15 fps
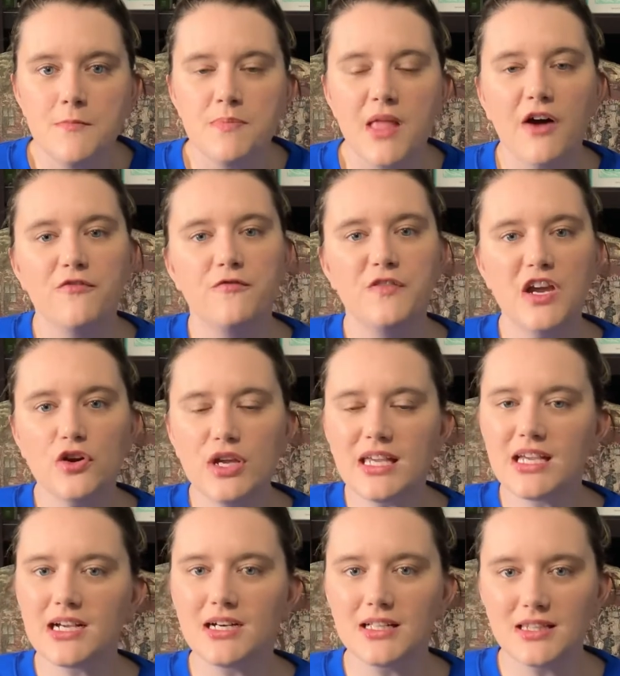a very
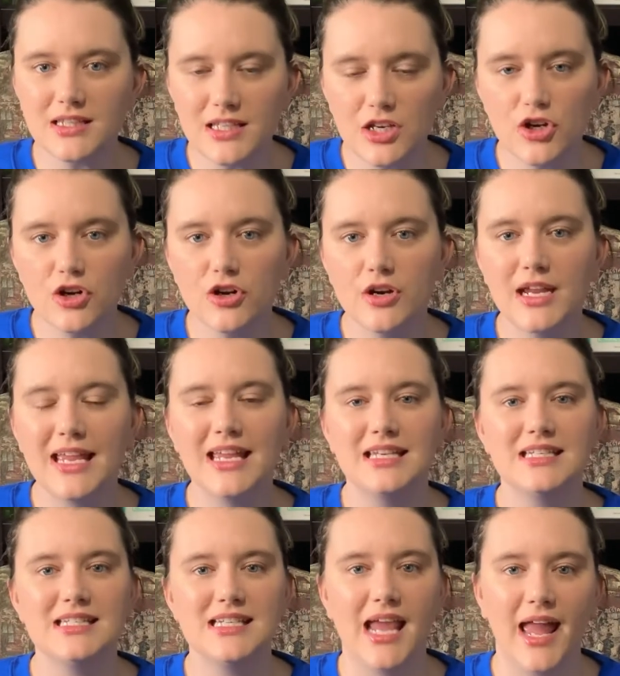clear
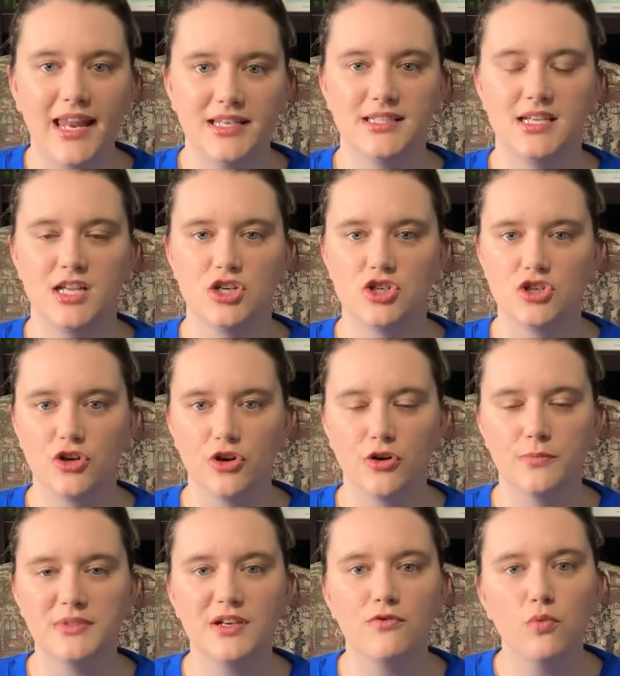intent in
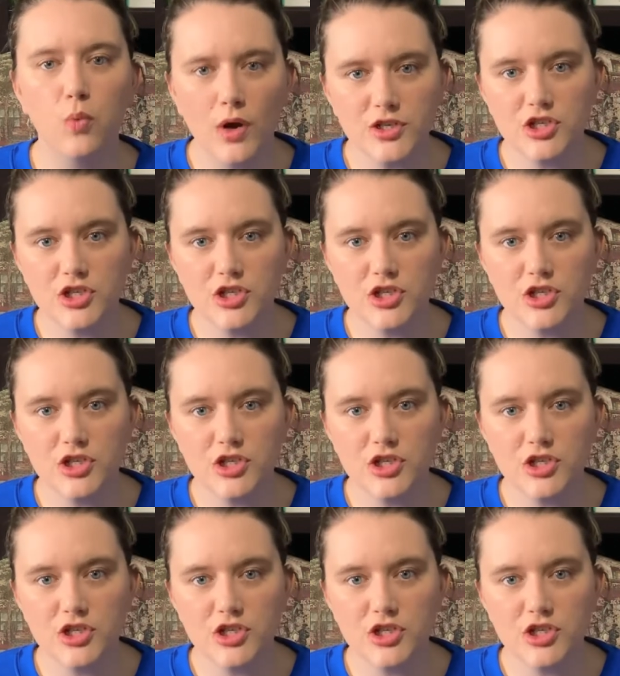terms of what she